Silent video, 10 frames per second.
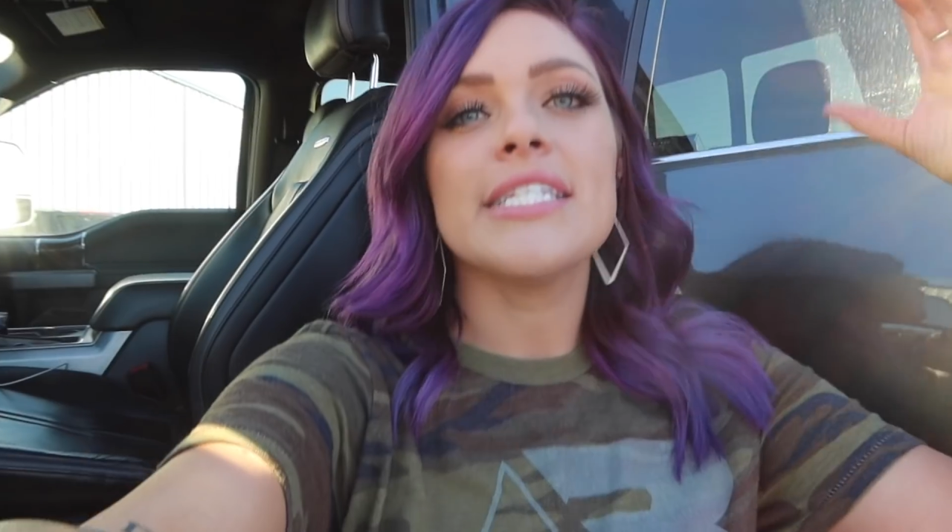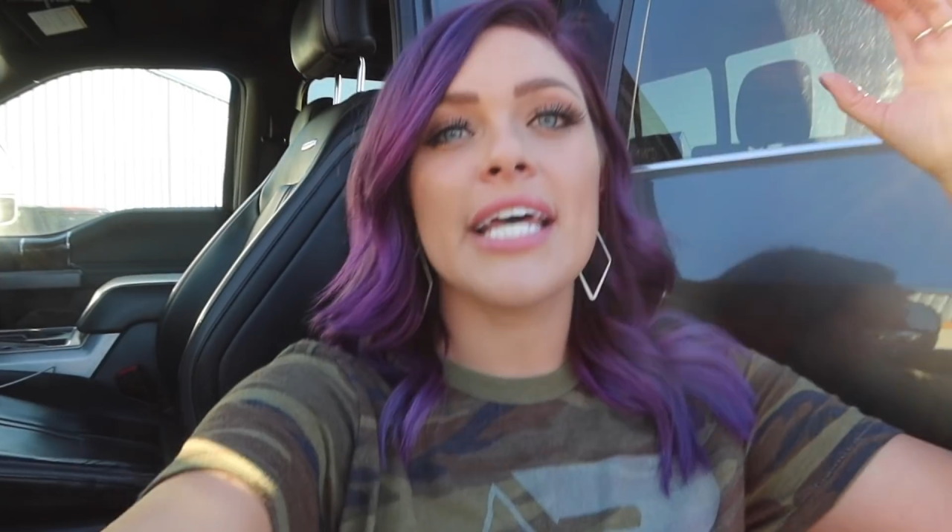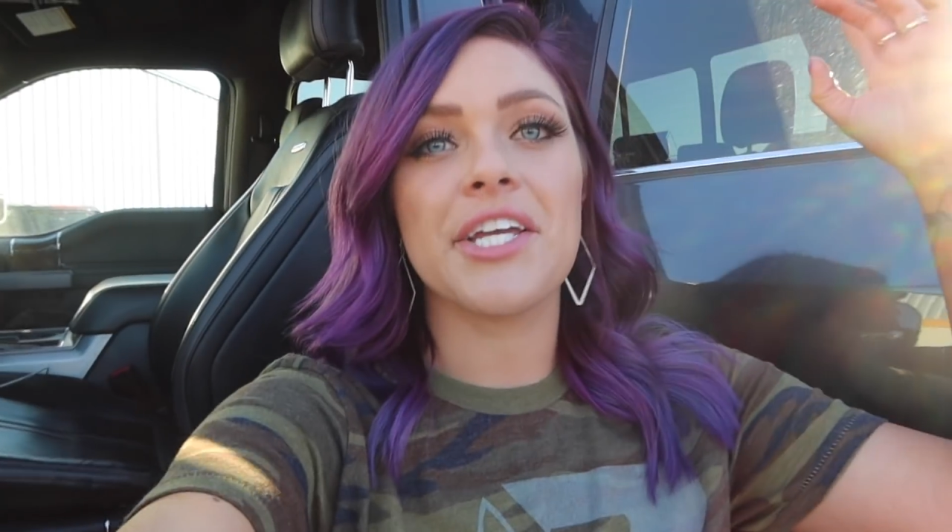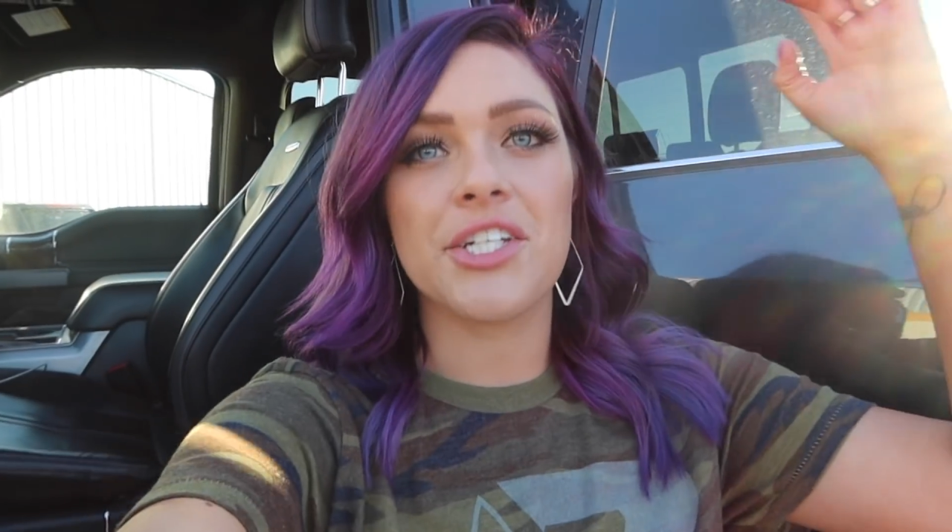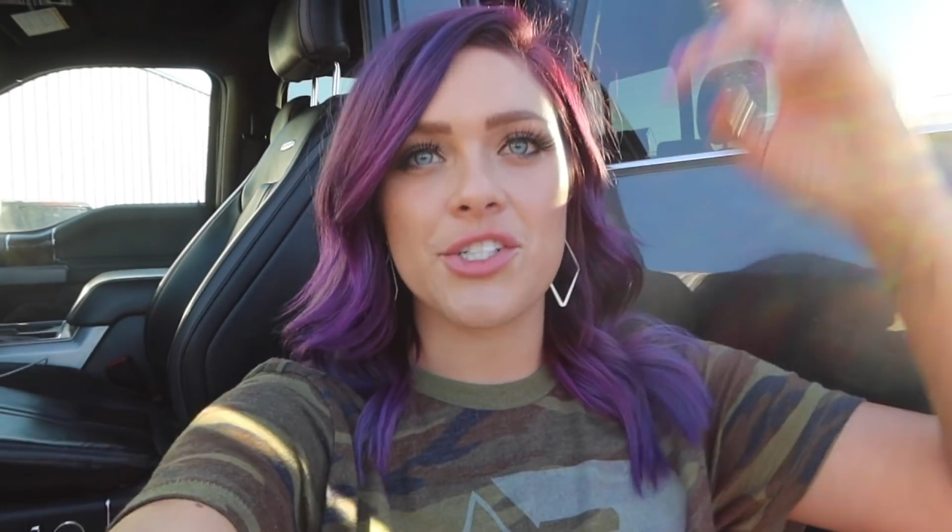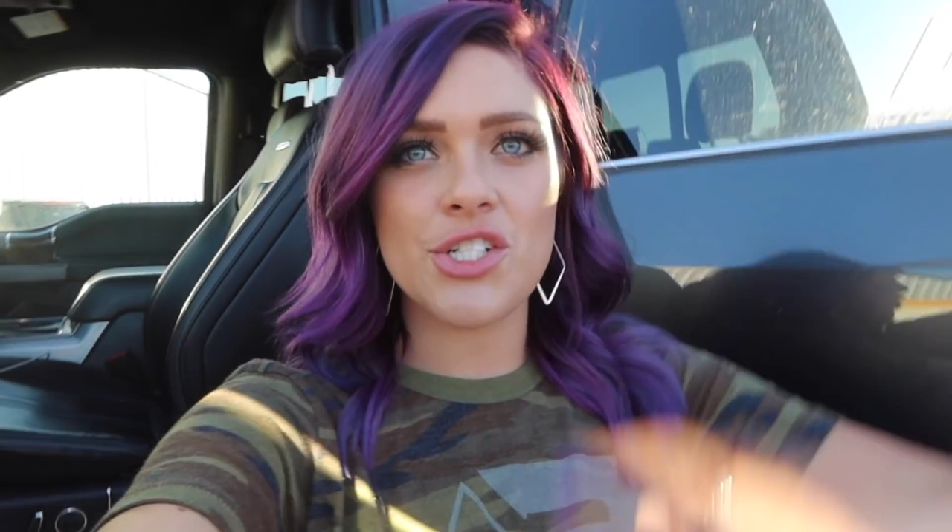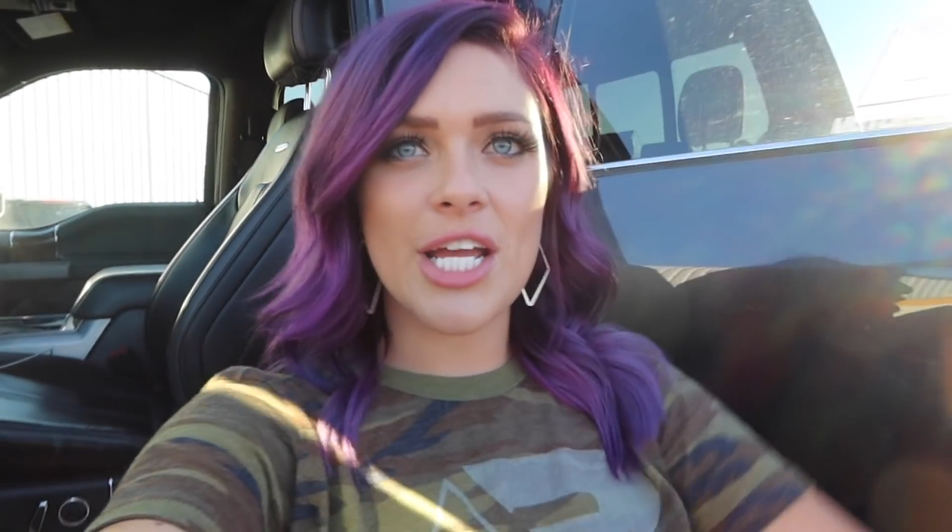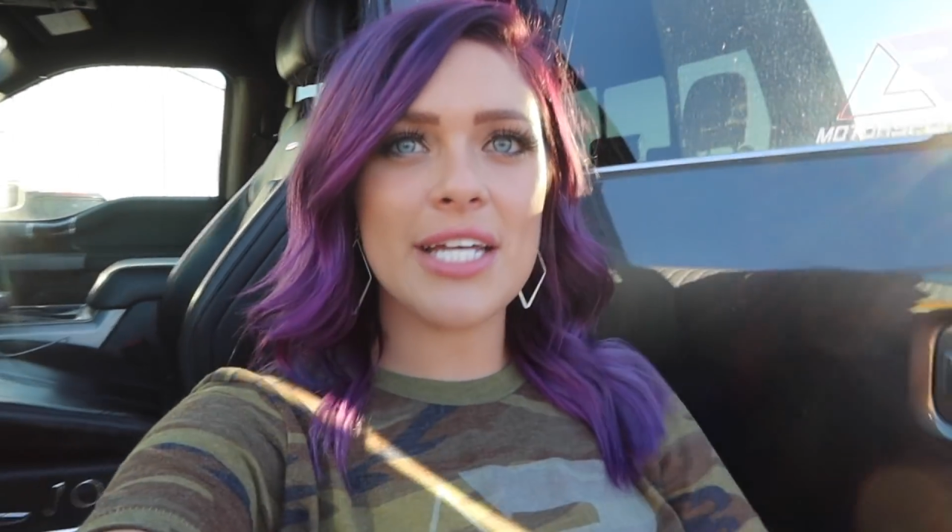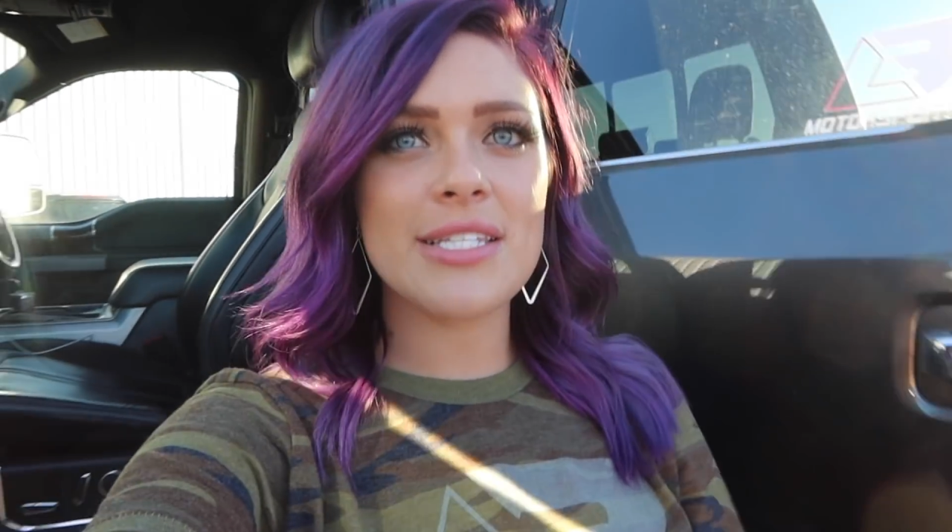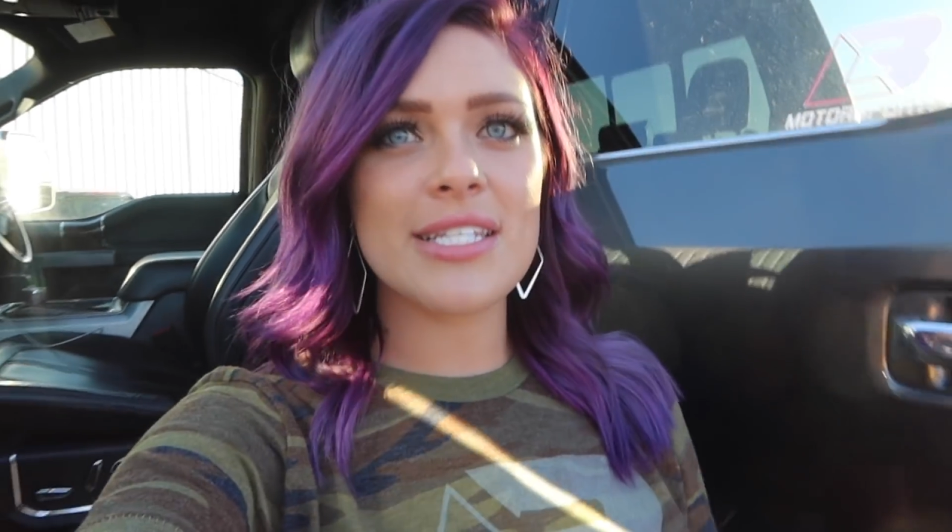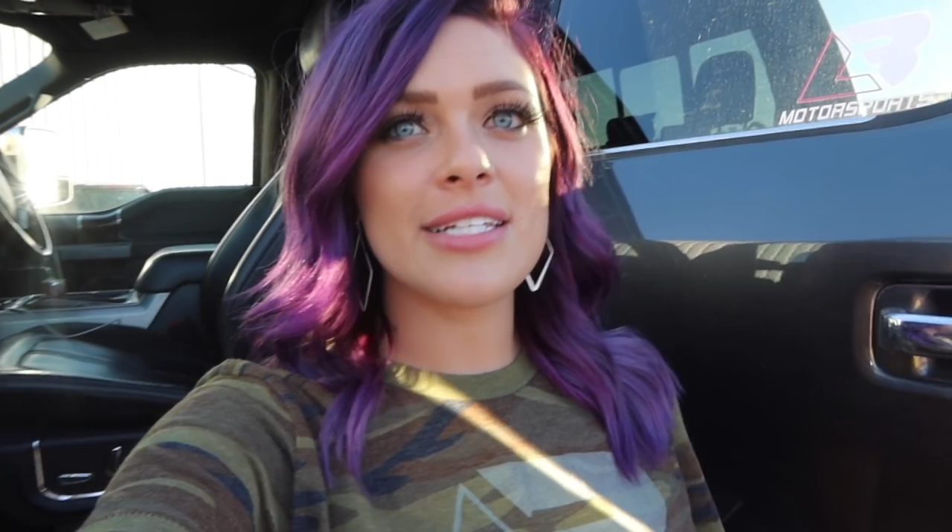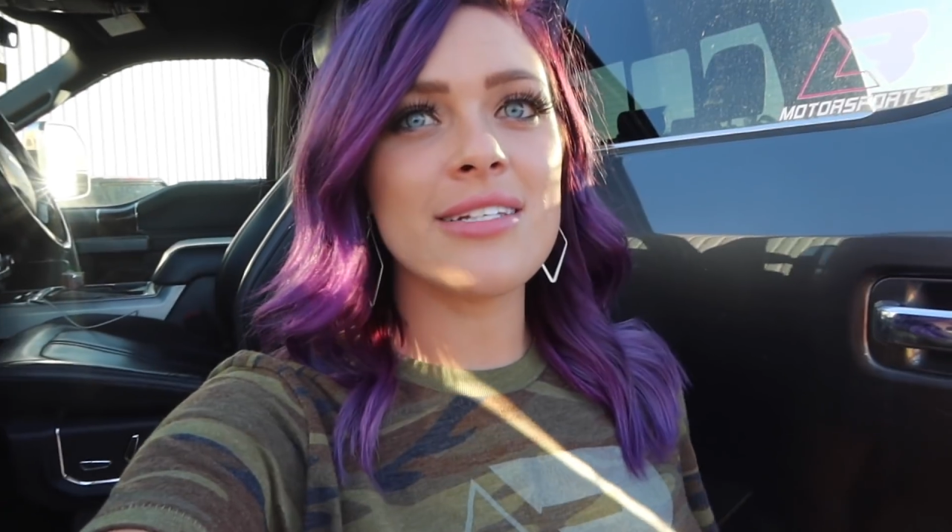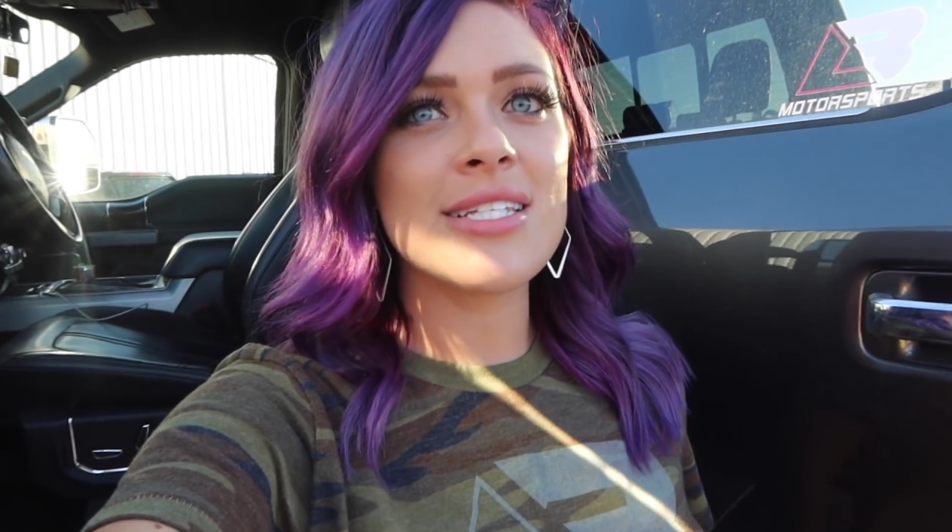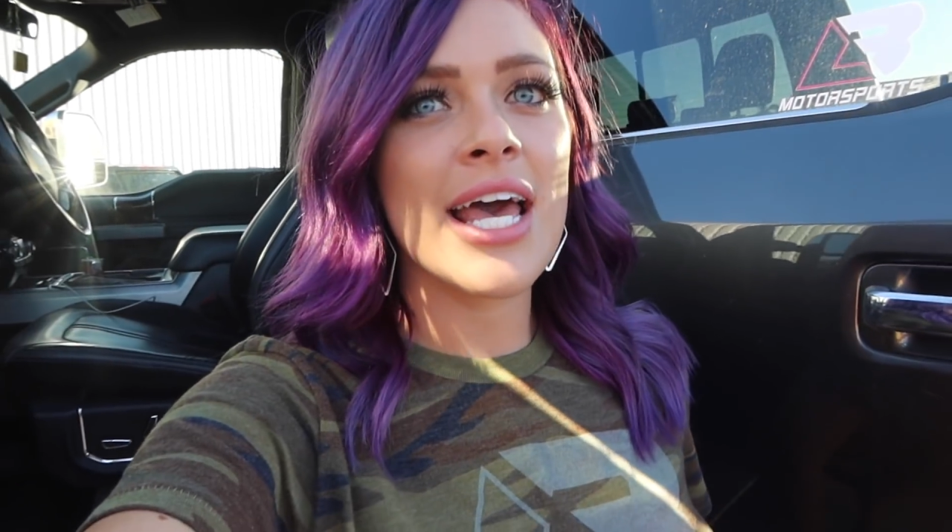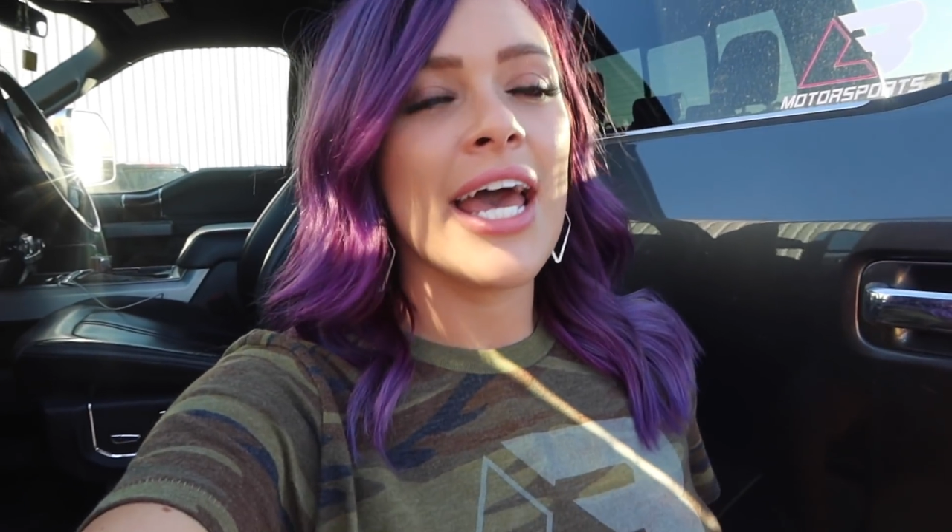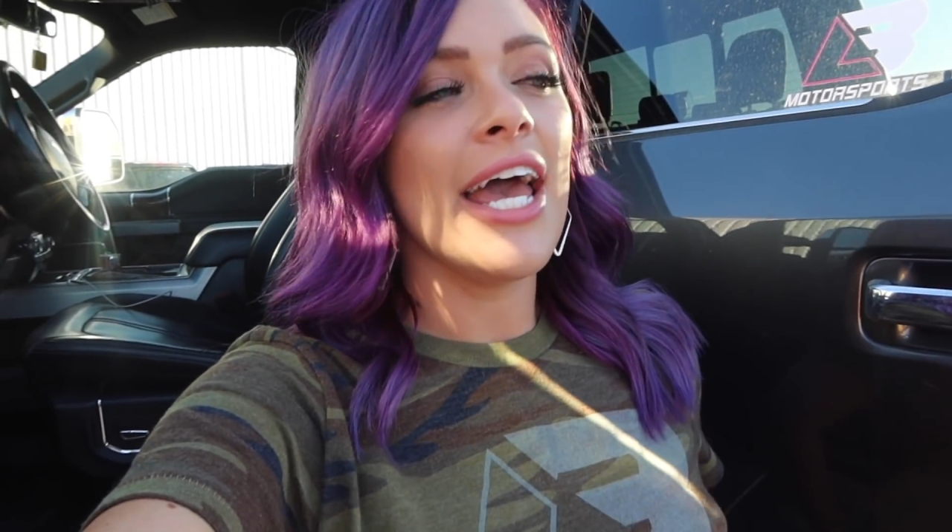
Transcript: take your chances,